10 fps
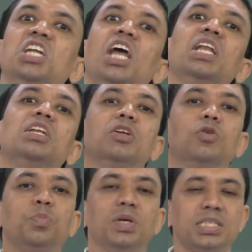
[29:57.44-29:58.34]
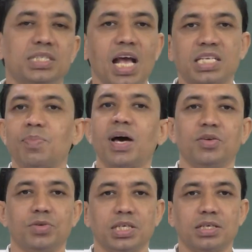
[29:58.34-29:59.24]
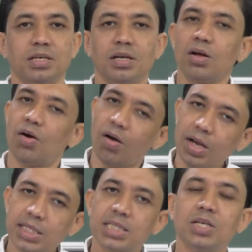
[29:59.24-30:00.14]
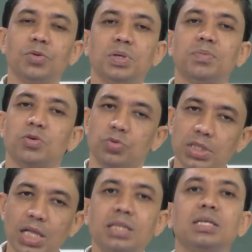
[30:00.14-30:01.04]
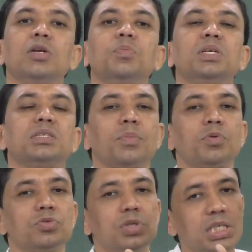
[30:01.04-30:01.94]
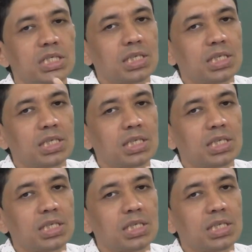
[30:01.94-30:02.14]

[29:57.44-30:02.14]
10 rupees tax per unit only 3 rupees but with that 3 rupees suppose we need